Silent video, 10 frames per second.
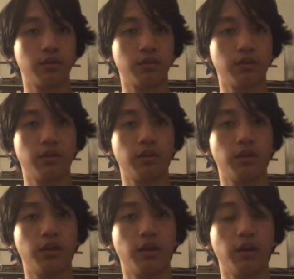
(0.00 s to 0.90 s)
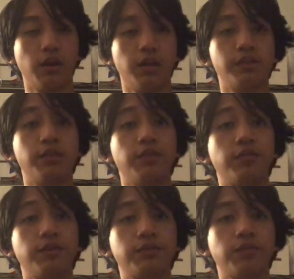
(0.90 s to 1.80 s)
and then the
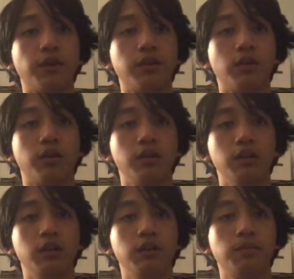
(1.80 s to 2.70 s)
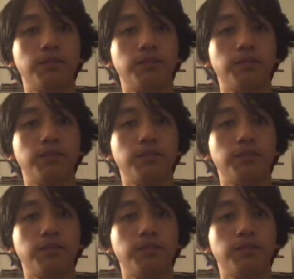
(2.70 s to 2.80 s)
5th fret on E,